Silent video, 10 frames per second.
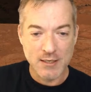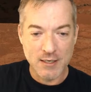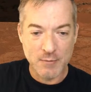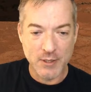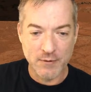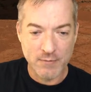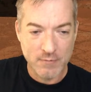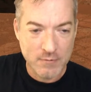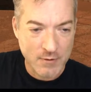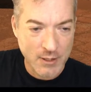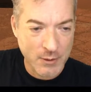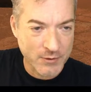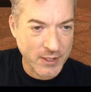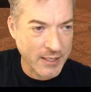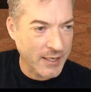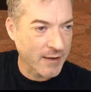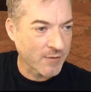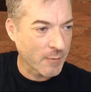It was a GIF.